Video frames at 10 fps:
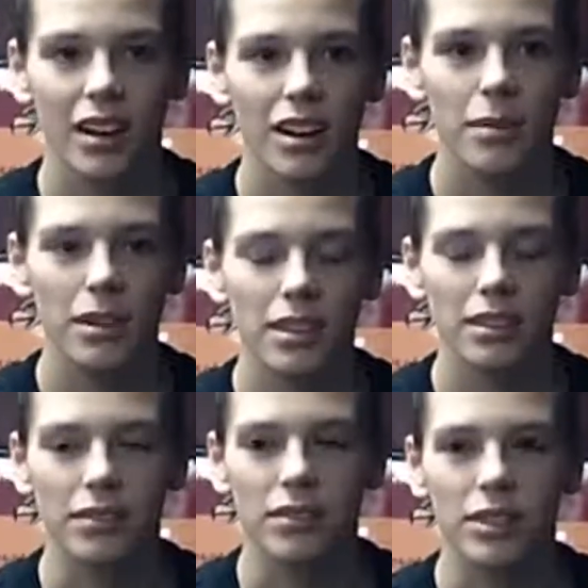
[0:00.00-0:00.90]
I
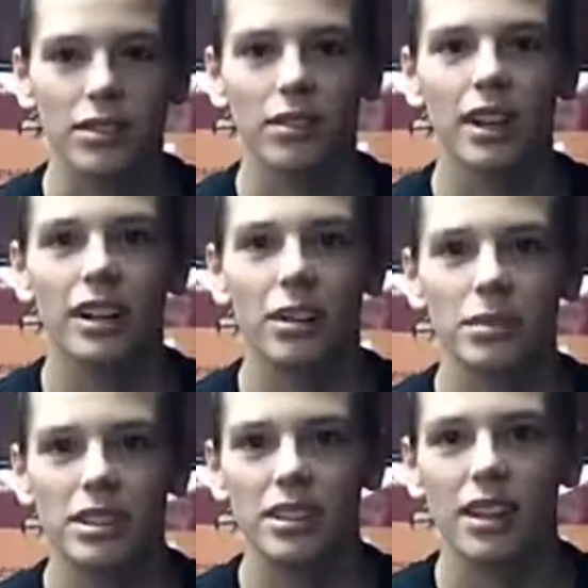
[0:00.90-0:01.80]
think the free throw line
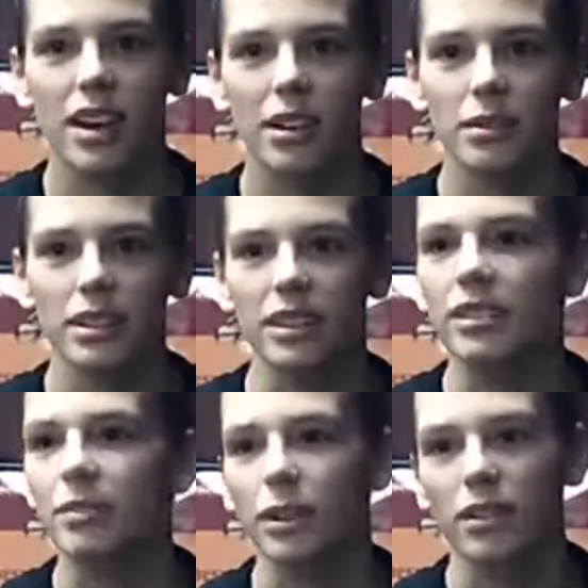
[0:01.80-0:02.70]
helped us a lot.
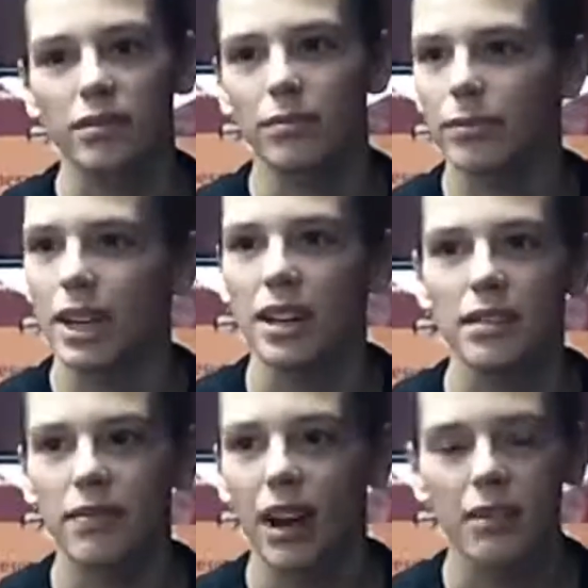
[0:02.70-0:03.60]
We were
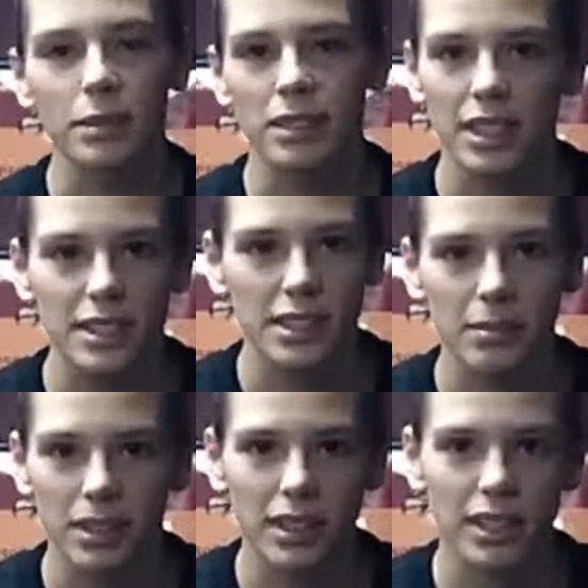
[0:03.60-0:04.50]
85%,
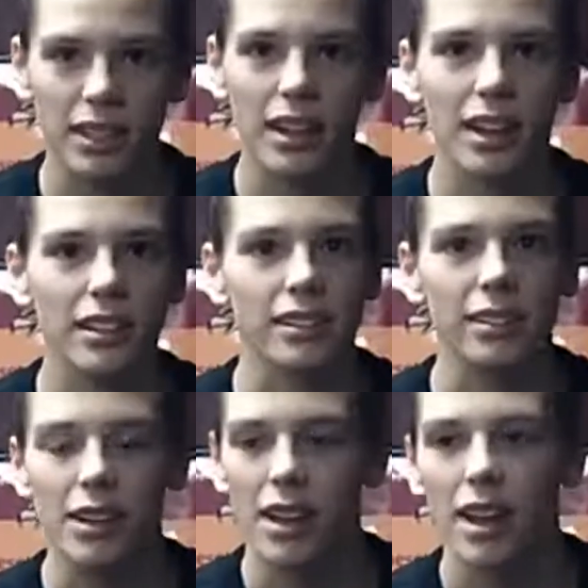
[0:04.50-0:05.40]
something like that,
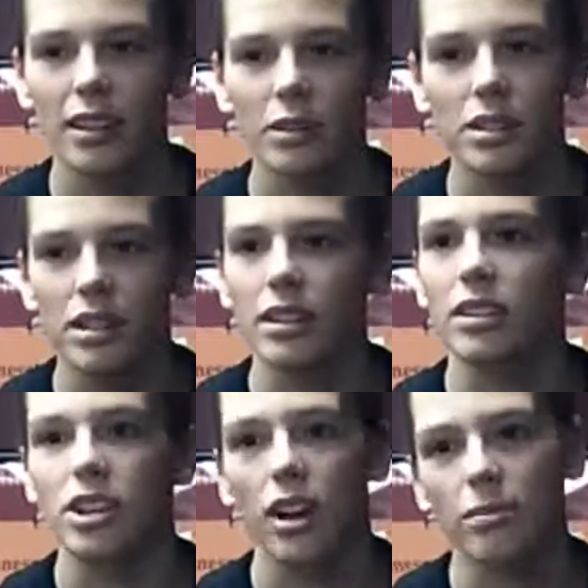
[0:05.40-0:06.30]
and I think we did a
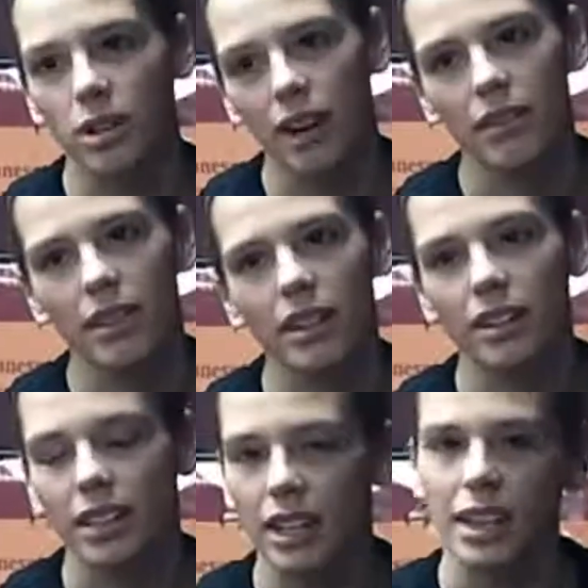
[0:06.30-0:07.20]
good job driving
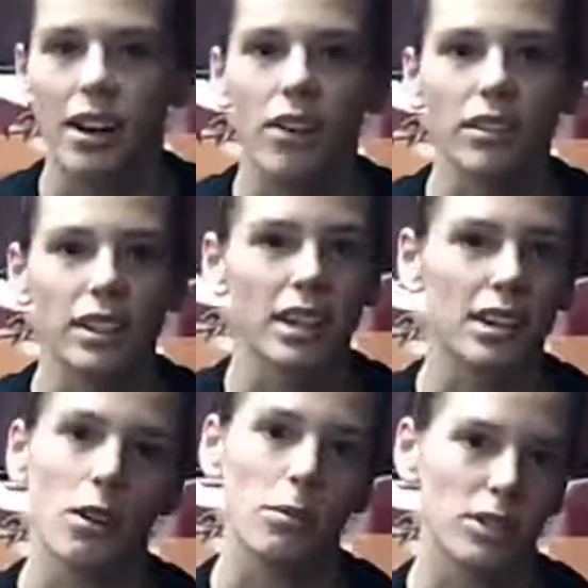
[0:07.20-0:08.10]
in, kicking out, and
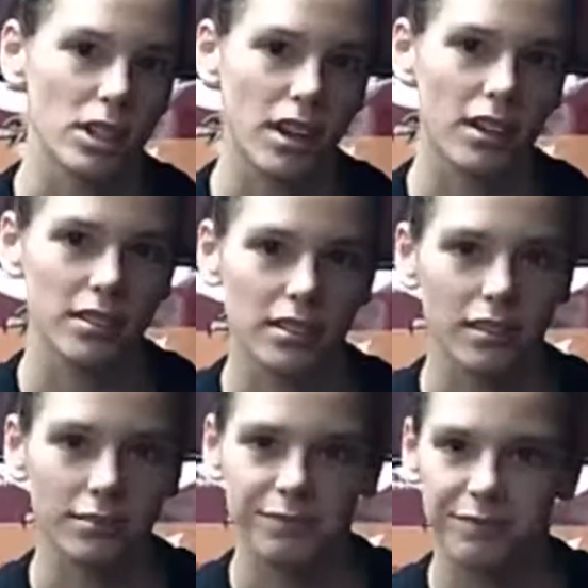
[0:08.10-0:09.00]
getting open shots.
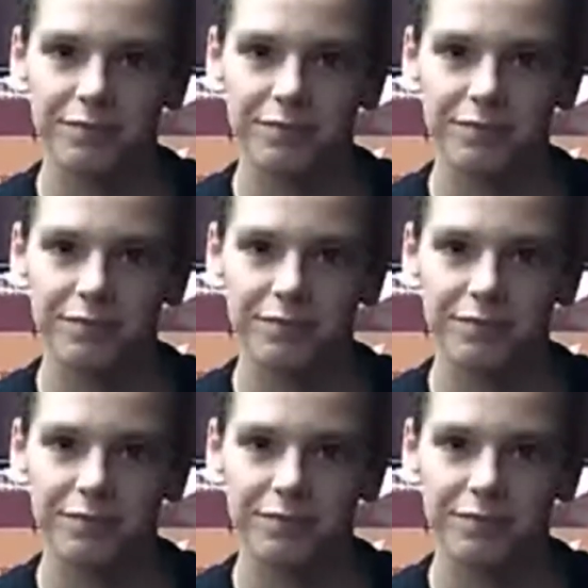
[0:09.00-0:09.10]
So,